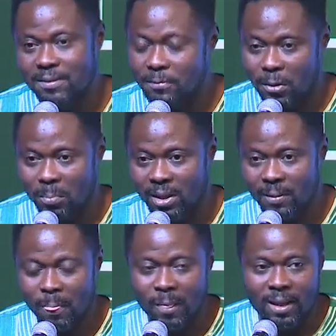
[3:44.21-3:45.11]
for me.
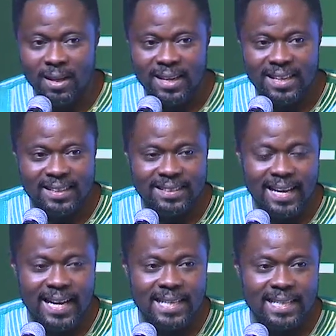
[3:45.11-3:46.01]
And
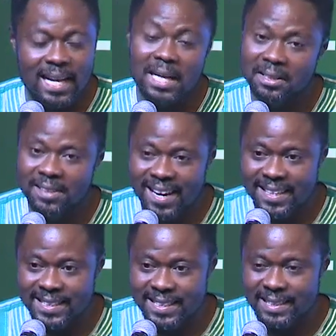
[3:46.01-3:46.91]
I
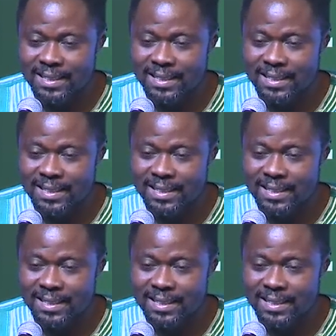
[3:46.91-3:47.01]
cried,